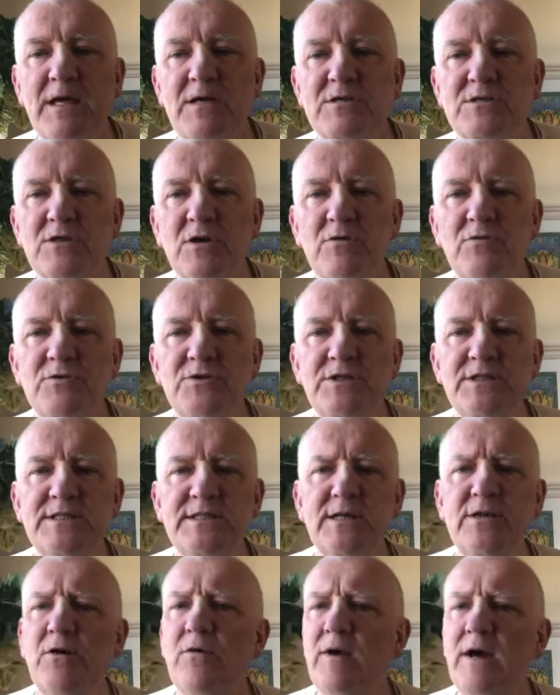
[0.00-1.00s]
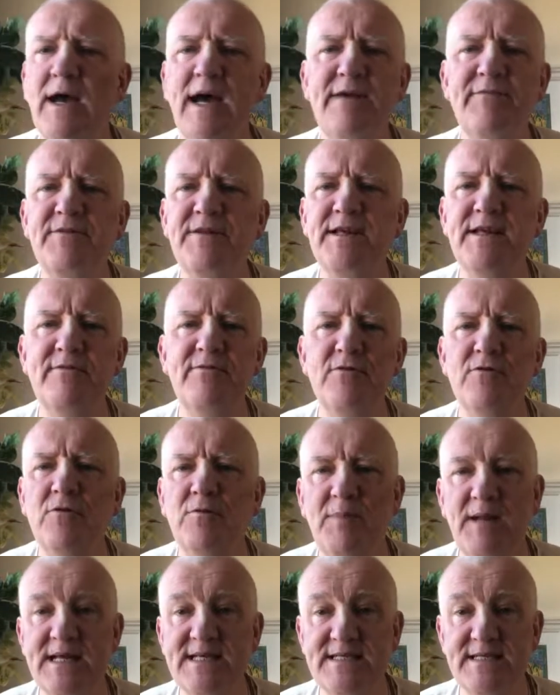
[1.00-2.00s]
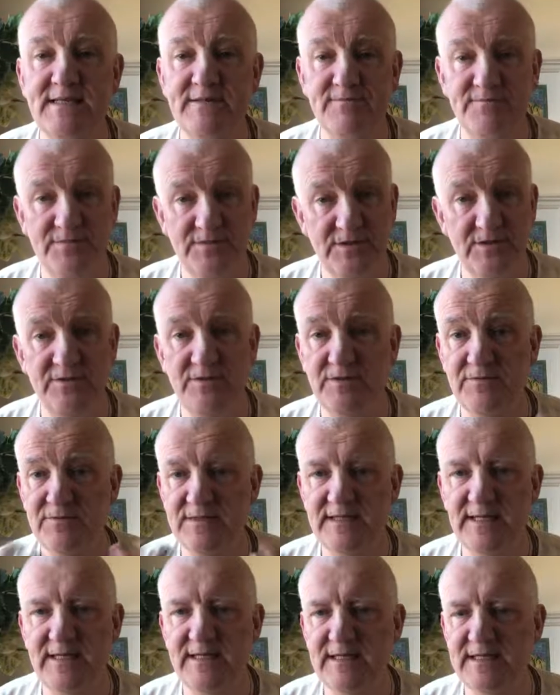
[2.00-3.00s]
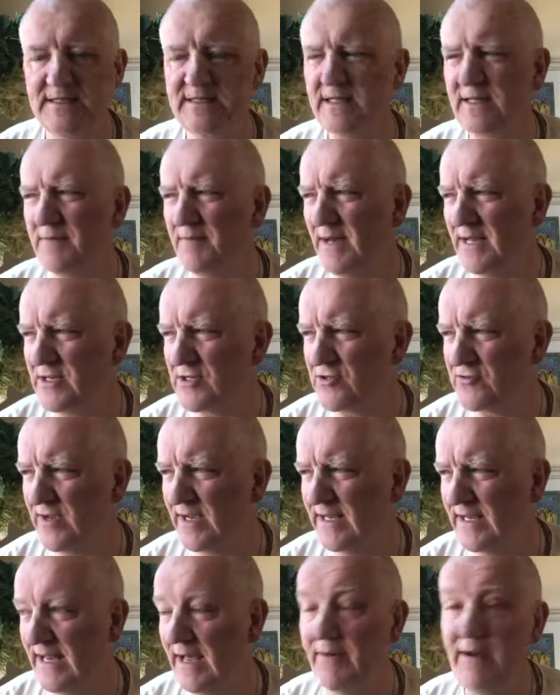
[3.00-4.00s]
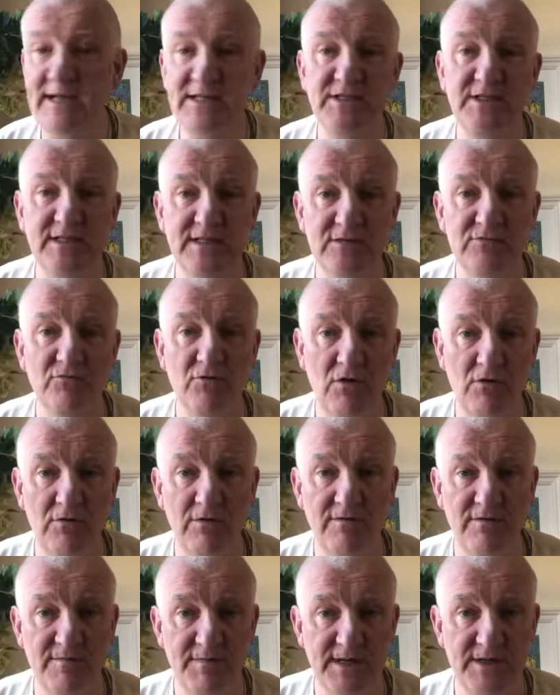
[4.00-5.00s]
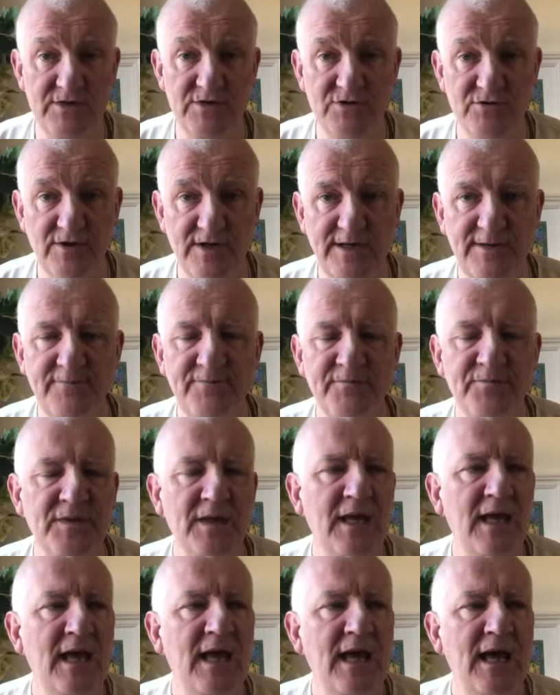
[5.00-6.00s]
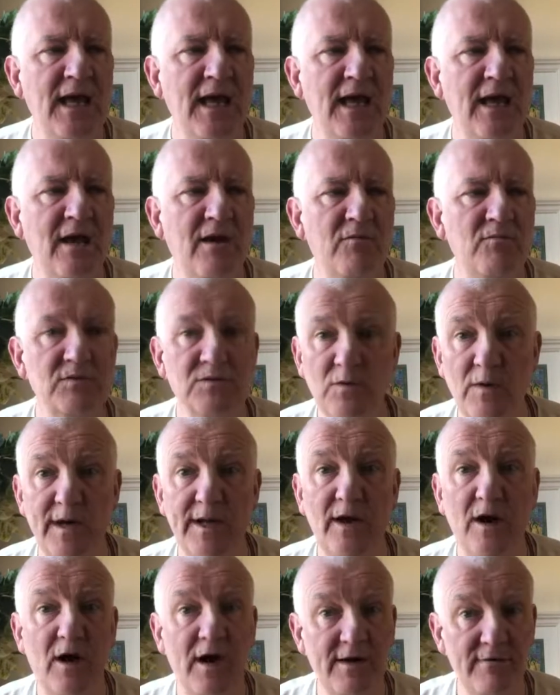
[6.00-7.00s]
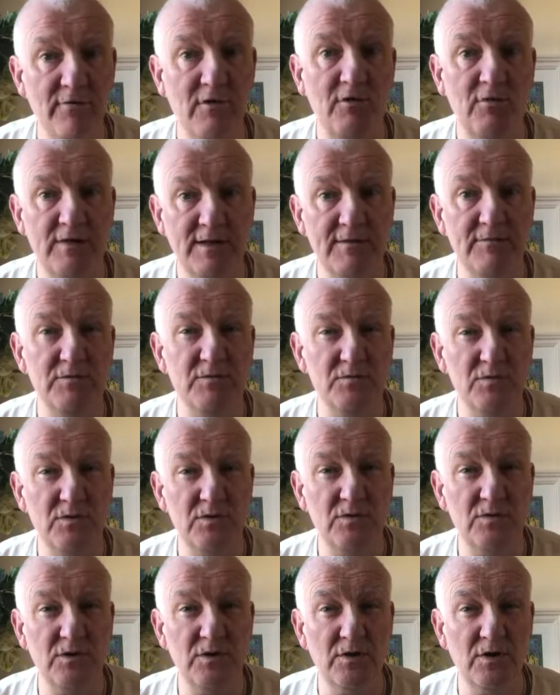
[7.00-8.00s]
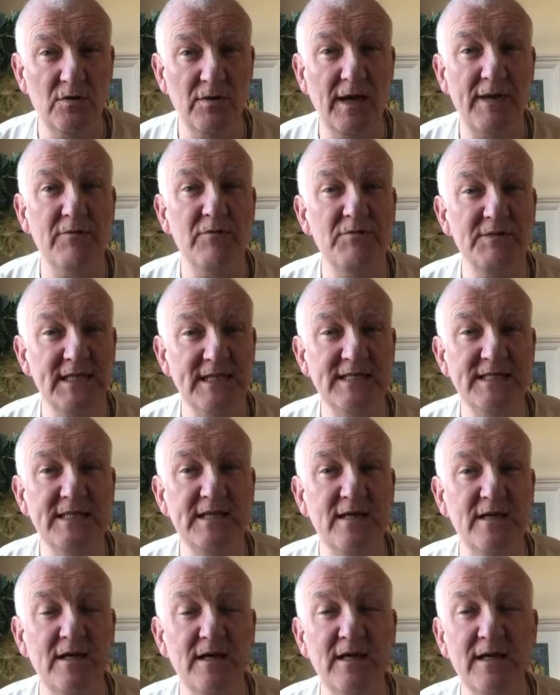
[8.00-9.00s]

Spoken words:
So she said, oh, I have to give you a blessing. So she was saying this to the magistrate. Now, actually, this role of the magistrate was quite a high role. It was actually